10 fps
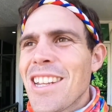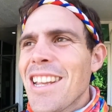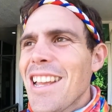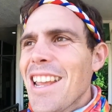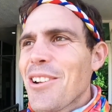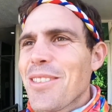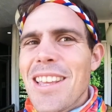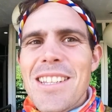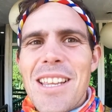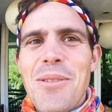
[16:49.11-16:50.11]
You know,
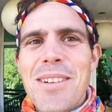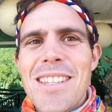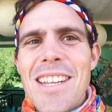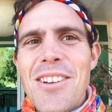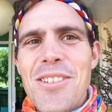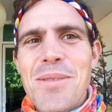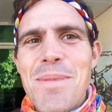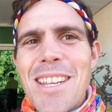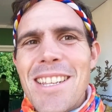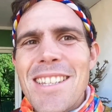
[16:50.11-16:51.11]
things like what Digos
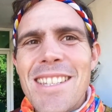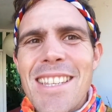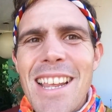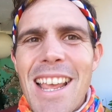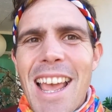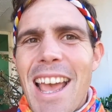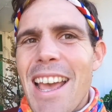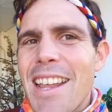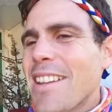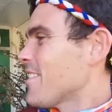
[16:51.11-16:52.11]
means,
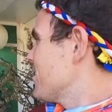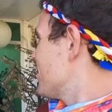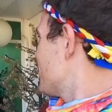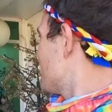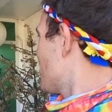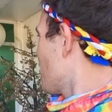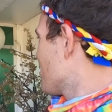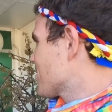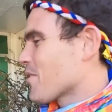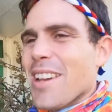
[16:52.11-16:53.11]
and oh,
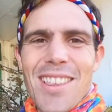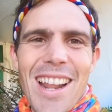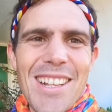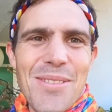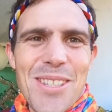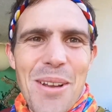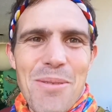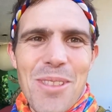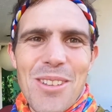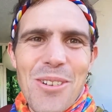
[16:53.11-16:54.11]
sorry, I thought Ansel was
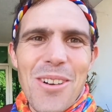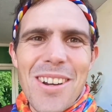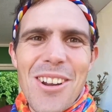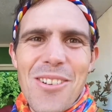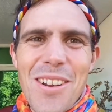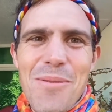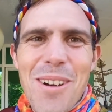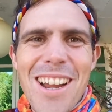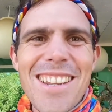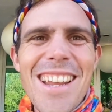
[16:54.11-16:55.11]
coming through the door. No, never
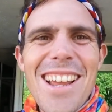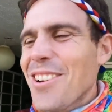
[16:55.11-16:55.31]
mind.